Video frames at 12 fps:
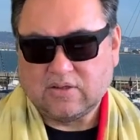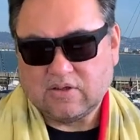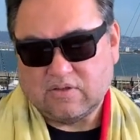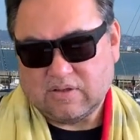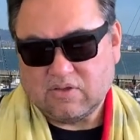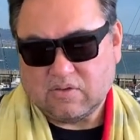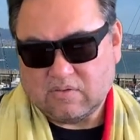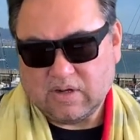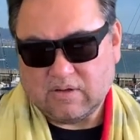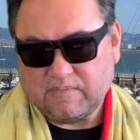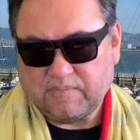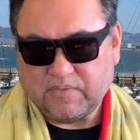So th you
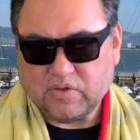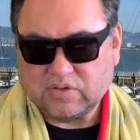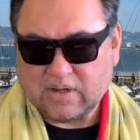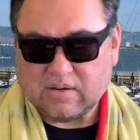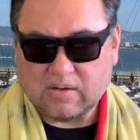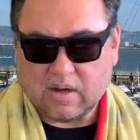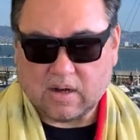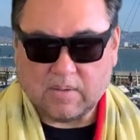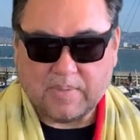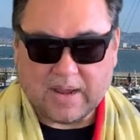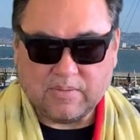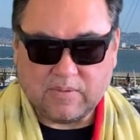know, those are
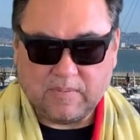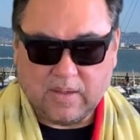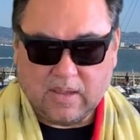compatible.